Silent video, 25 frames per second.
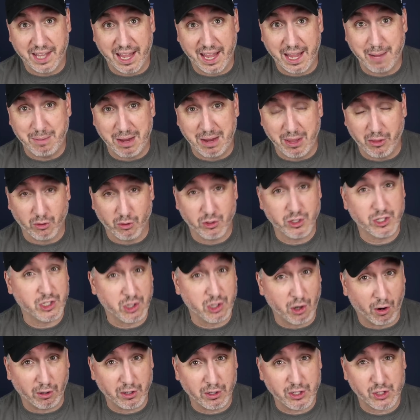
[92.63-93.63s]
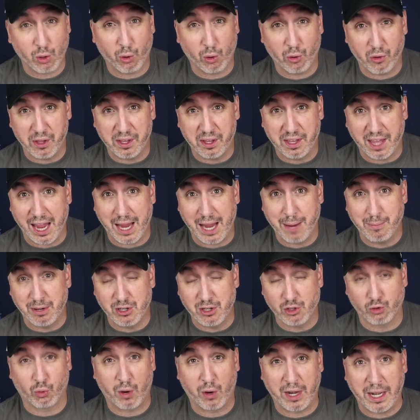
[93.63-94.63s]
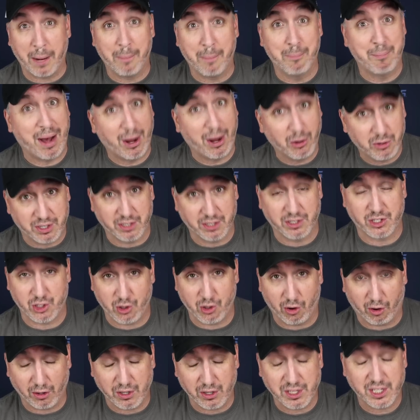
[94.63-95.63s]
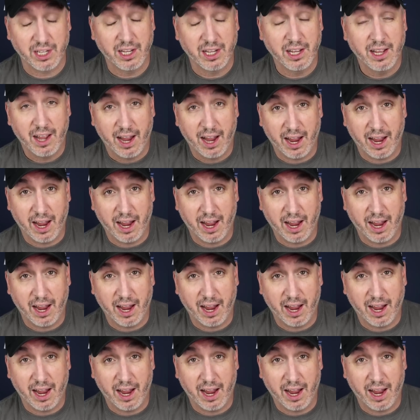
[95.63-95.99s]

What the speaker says: game either starts or the game is right about to start